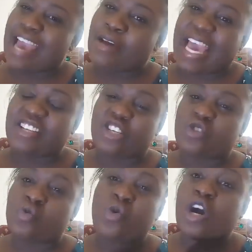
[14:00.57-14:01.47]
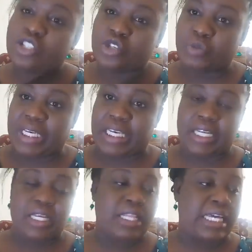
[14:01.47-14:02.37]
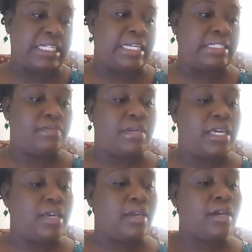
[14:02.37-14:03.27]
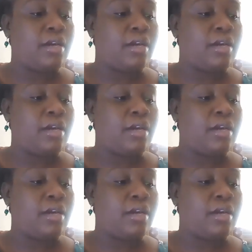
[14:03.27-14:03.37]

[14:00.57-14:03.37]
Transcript: I just want to read that SBA.